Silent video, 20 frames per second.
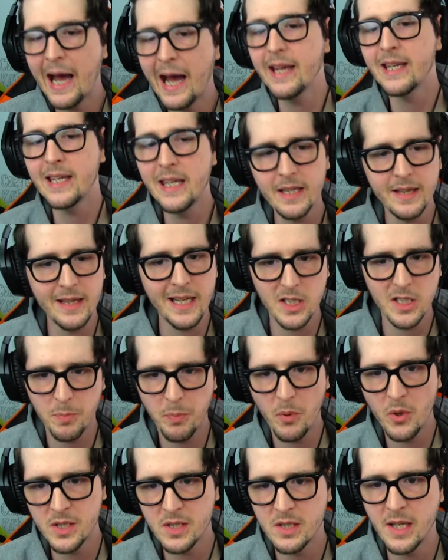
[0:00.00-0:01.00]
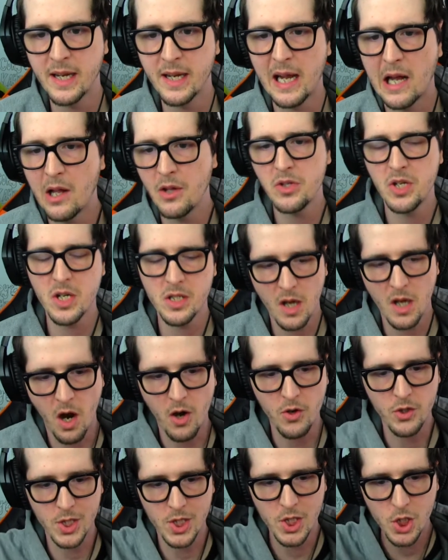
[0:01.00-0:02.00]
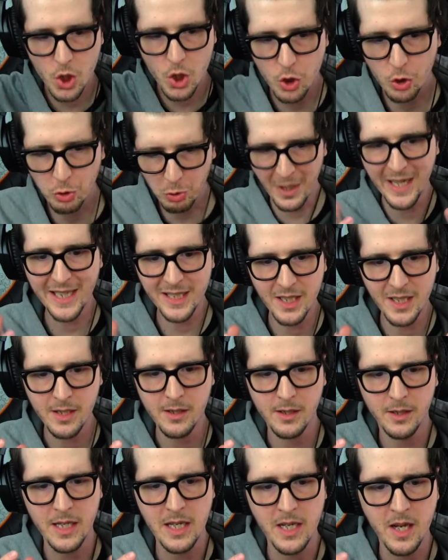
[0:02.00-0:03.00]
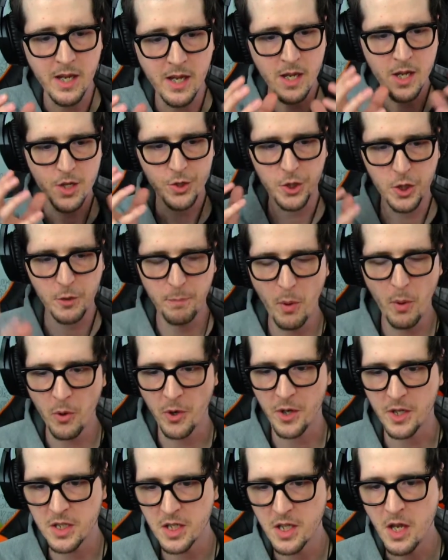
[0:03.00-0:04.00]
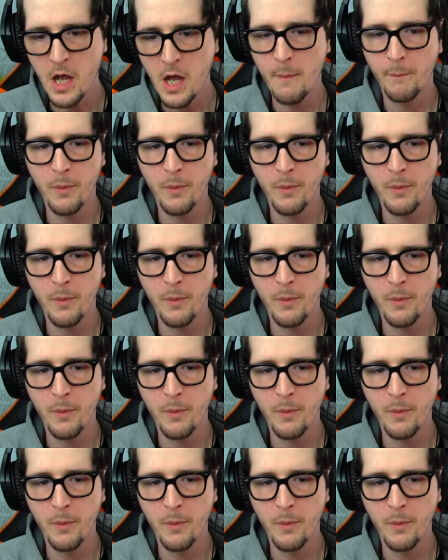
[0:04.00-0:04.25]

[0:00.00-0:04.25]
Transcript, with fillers: I get that sports psychologists aren't strictly sports,